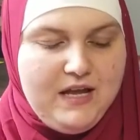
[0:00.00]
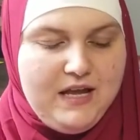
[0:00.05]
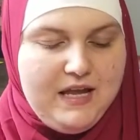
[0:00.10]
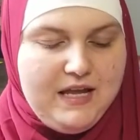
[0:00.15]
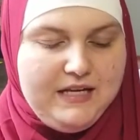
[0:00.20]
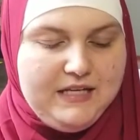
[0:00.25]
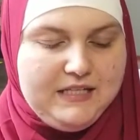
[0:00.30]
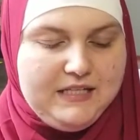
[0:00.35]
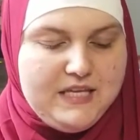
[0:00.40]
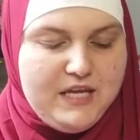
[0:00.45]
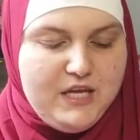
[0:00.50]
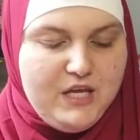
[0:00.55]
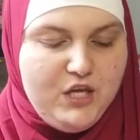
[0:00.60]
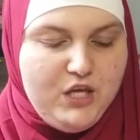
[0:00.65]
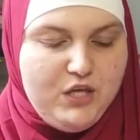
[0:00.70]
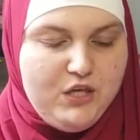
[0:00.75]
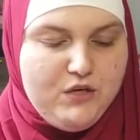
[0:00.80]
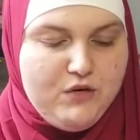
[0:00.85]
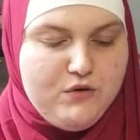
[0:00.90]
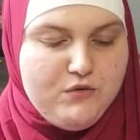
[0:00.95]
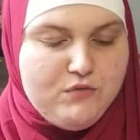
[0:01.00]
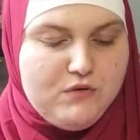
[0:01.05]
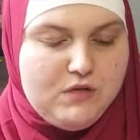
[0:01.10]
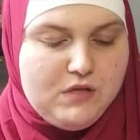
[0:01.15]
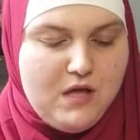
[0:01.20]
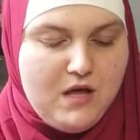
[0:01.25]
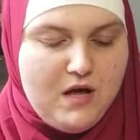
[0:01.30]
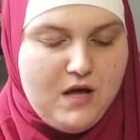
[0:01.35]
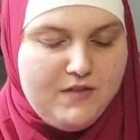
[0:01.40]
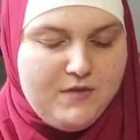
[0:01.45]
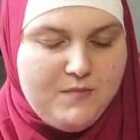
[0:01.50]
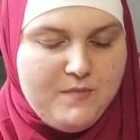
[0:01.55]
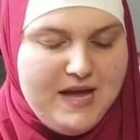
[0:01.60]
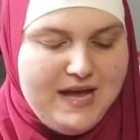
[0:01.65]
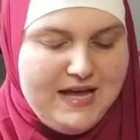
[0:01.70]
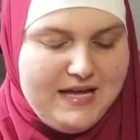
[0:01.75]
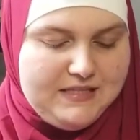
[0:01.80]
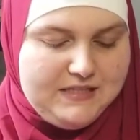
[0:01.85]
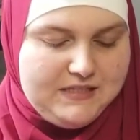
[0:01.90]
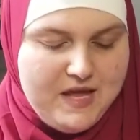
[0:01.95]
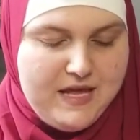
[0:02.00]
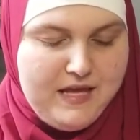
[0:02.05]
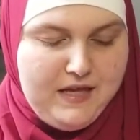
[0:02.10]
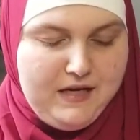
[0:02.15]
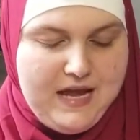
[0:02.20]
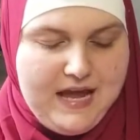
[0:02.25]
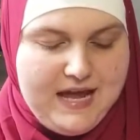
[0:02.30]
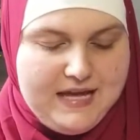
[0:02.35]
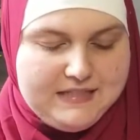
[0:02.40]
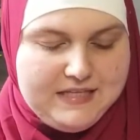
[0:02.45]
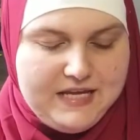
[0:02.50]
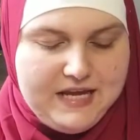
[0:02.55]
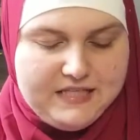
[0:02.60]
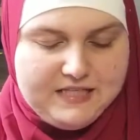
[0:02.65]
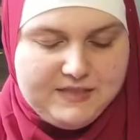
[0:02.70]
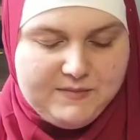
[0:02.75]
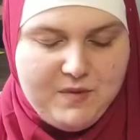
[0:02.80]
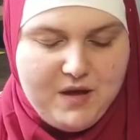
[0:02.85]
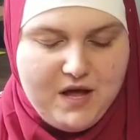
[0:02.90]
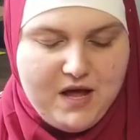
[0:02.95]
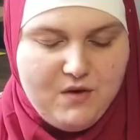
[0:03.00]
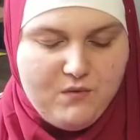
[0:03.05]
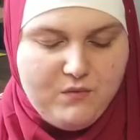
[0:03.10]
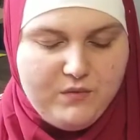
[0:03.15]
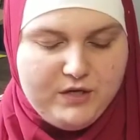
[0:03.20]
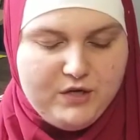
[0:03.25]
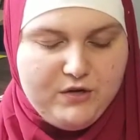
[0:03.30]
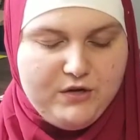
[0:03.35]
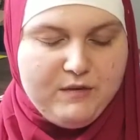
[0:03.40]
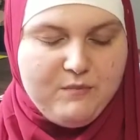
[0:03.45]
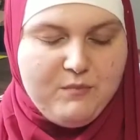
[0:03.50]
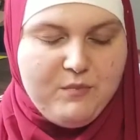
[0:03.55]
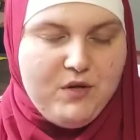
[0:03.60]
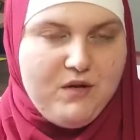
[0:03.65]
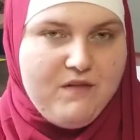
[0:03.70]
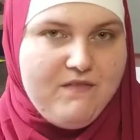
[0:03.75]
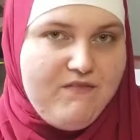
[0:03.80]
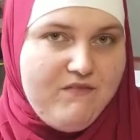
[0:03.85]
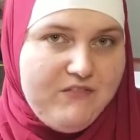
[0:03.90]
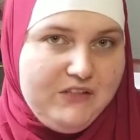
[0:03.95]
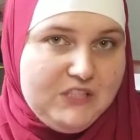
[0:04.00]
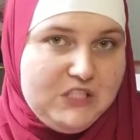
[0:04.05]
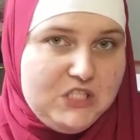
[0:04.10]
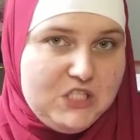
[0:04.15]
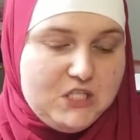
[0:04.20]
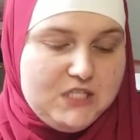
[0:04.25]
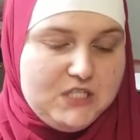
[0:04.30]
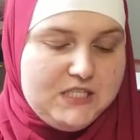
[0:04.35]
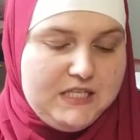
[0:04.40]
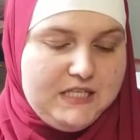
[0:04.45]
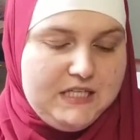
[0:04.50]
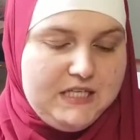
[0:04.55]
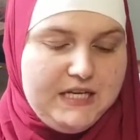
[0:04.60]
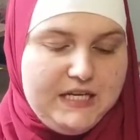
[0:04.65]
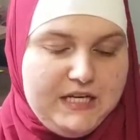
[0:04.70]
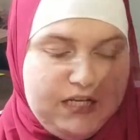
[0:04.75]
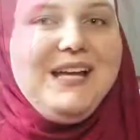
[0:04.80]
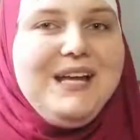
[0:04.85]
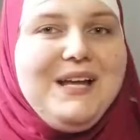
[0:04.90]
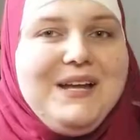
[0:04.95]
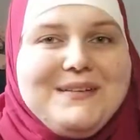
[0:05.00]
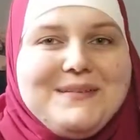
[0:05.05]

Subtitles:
It is a cute cloth mask. It has a spot where you can put filters in here.